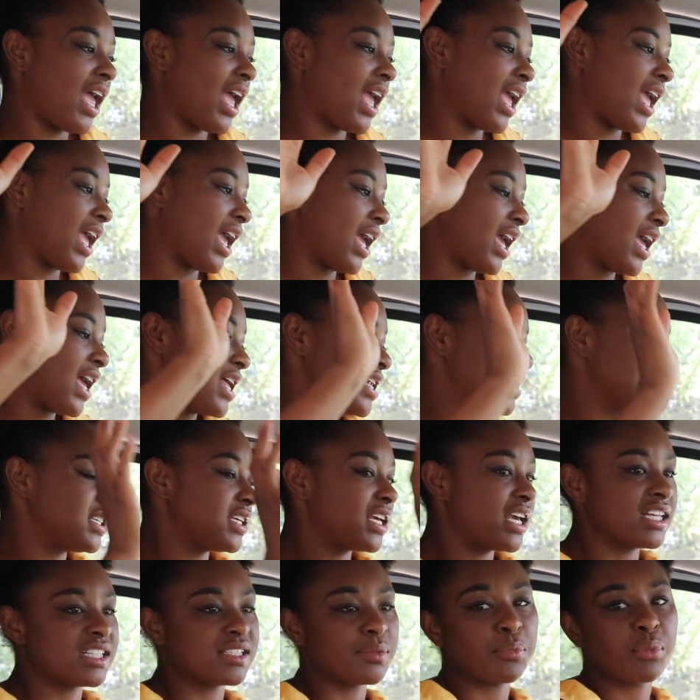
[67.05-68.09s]
And
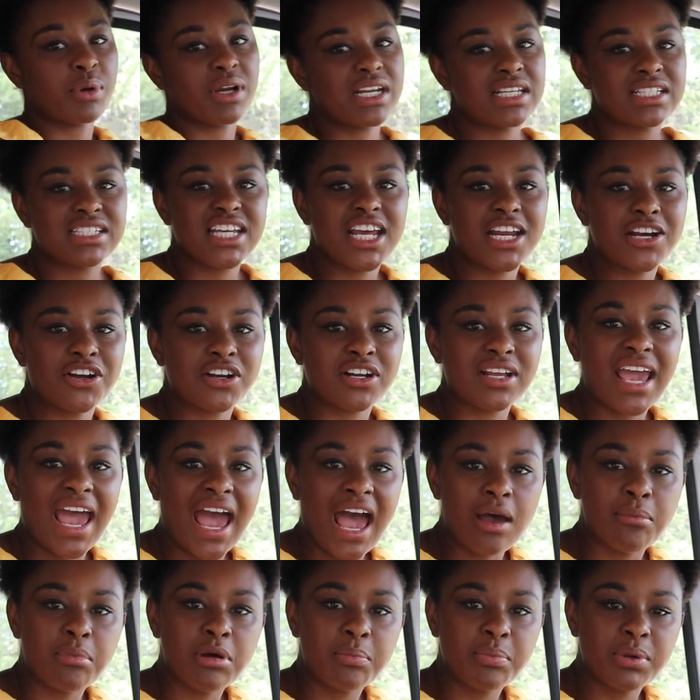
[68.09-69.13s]
it's a pretty standard
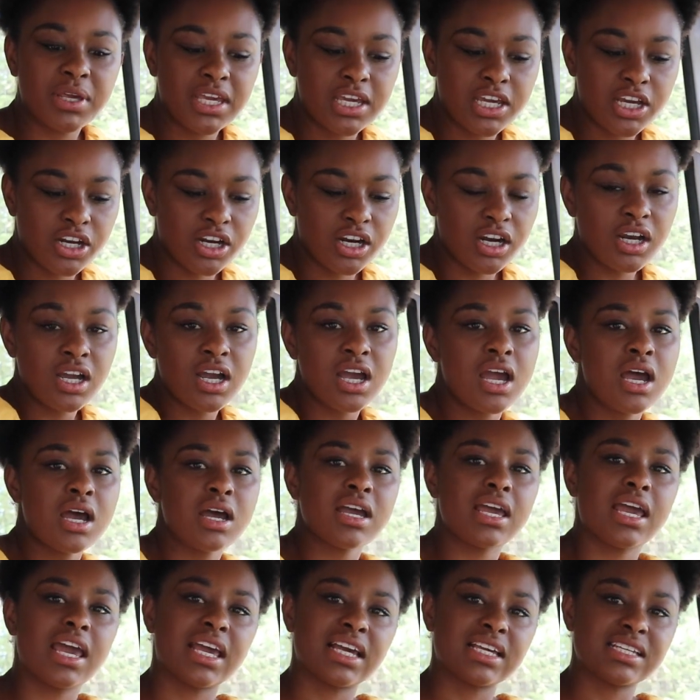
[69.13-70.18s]
cab up here,
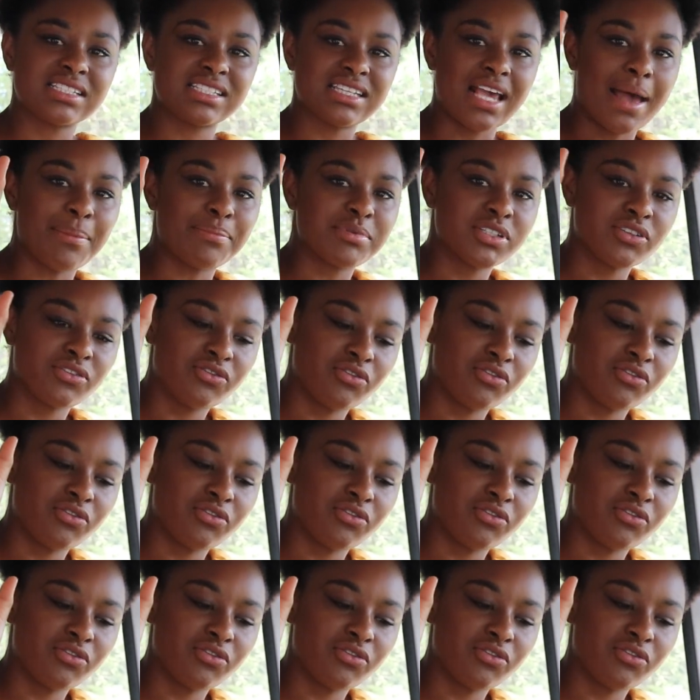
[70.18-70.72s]
except